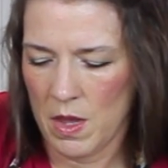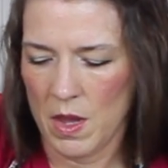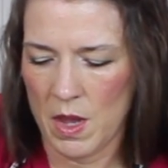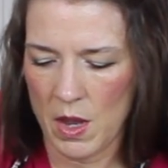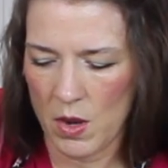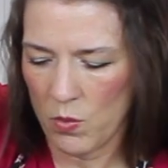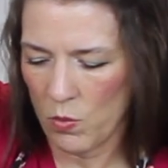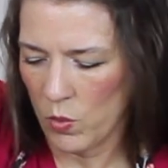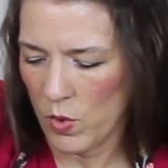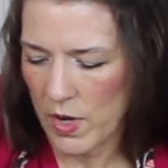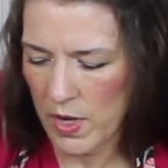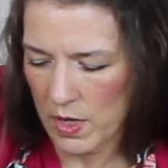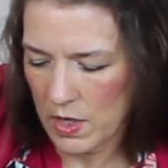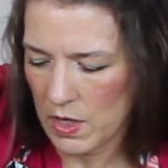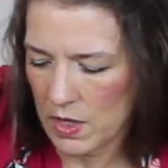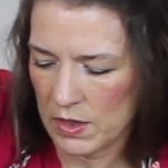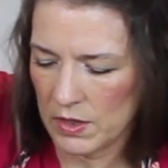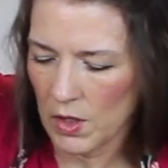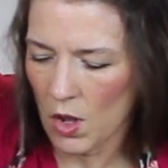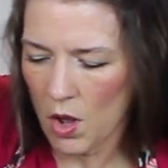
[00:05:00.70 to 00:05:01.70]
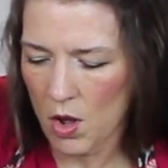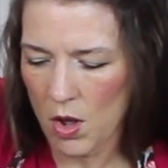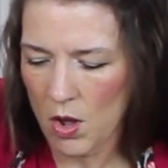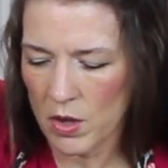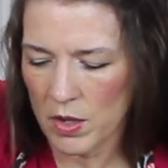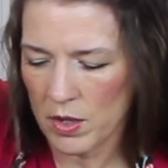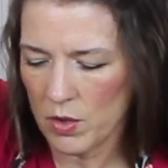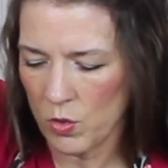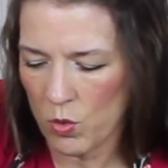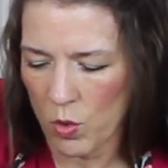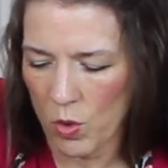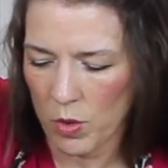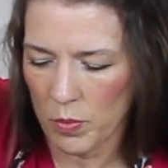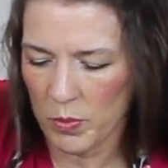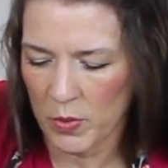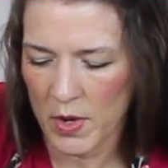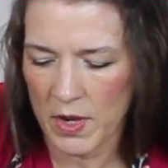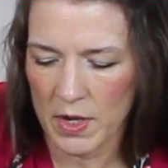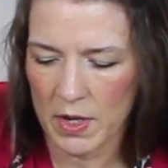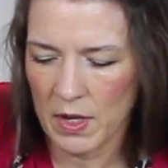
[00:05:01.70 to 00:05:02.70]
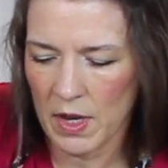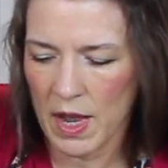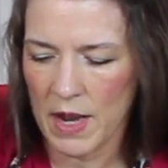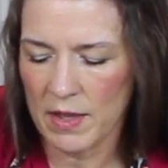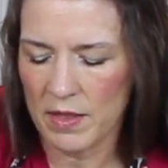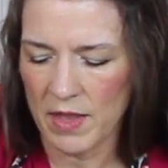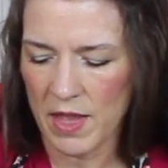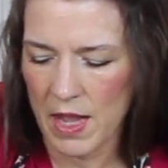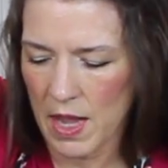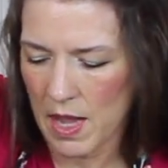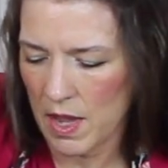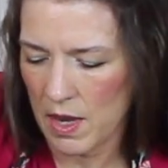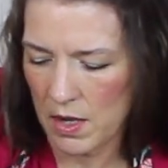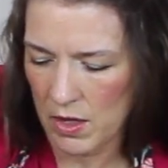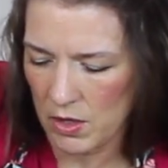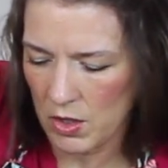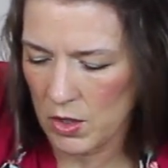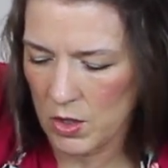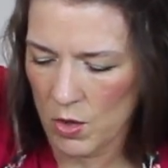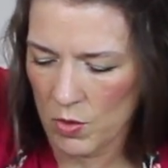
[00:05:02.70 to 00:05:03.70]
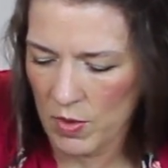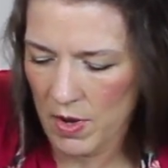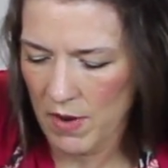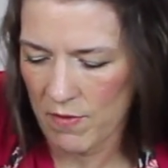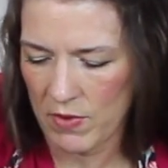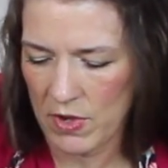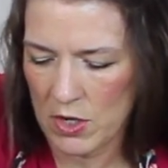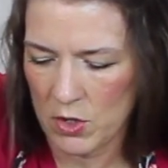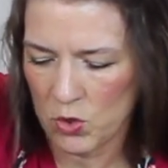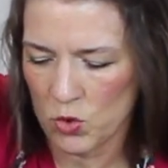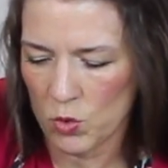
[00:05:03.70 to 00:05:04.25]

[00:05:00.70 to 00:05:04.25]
And when it's all incorporated like that, you don't have any